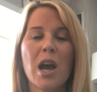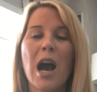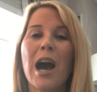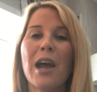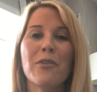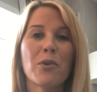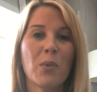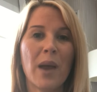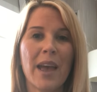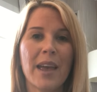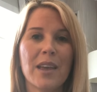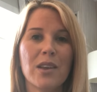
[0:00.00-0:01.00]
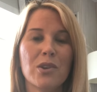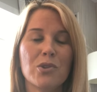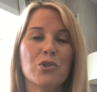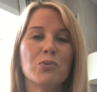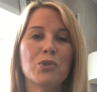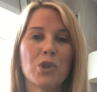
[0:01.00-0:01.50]
Either way,
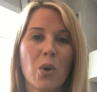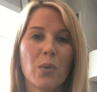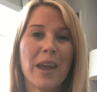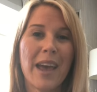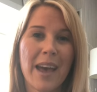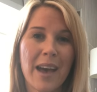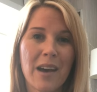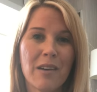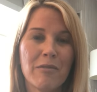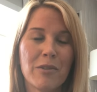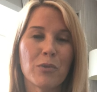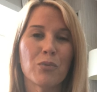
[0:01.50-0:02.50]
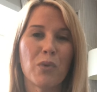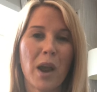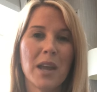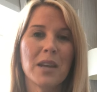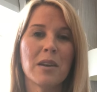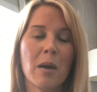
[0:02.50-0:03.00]
you don't have the
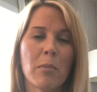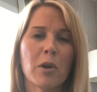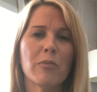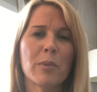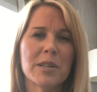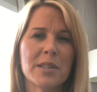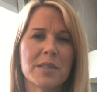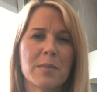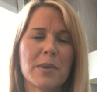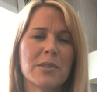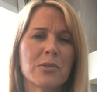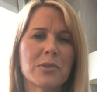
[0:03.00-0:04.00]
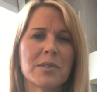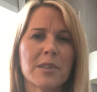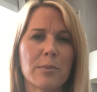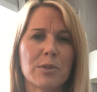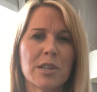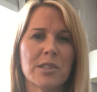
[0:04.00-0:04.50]
right number of participants or
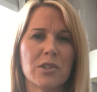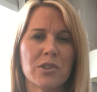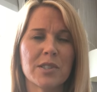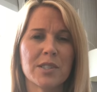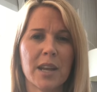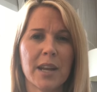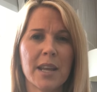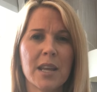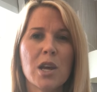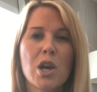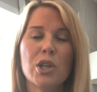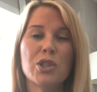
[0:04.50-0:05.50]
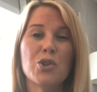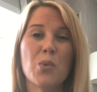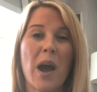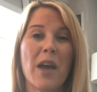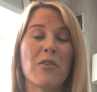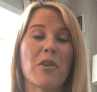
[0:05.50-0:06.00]
subjects in your study to
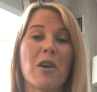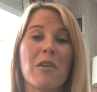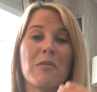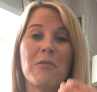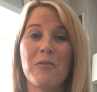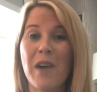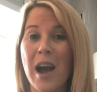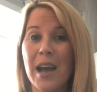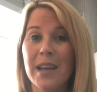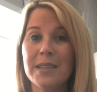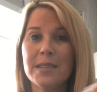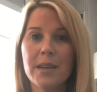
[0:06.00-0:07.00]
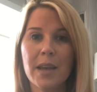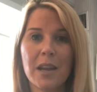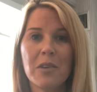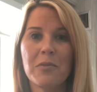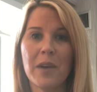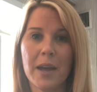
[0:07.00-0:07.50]
either find an
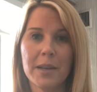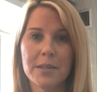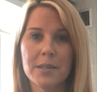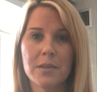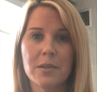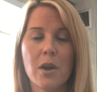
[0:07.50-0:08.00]
effect